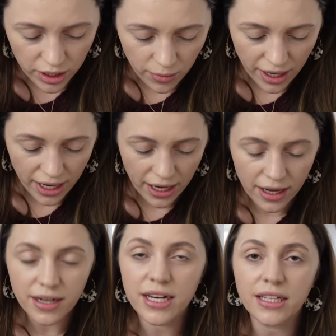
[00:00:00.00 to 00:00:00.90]
anyway,
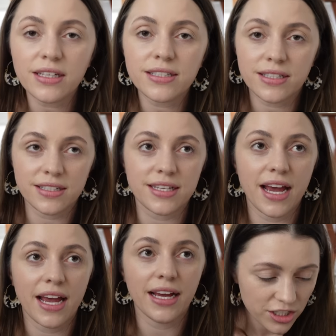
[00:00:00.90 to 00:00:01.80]
needless to
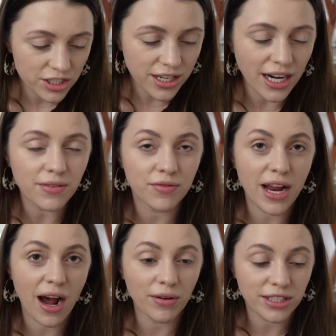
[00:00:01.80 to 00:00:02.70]
say, just kind of
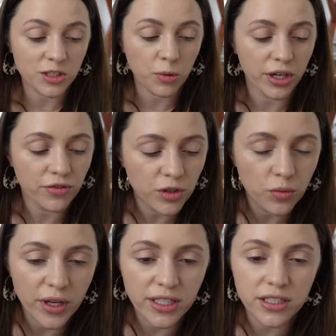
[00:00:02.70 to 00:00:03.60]
now at this point, a few
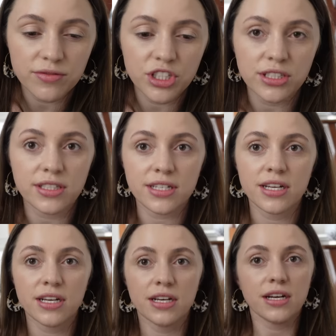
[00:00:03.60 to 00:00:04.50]
weeks of just
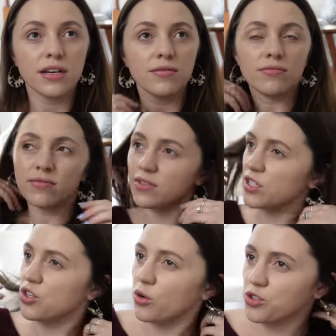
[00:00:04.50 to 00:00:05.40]
the
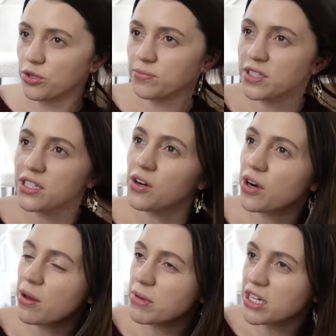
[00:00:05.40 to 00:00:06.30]
doldrums, you know what
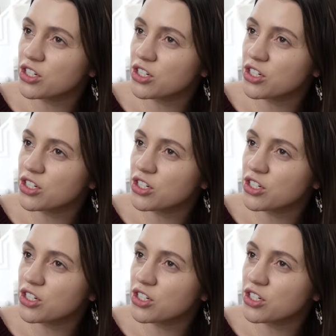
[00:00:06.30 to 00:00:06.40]
I mean?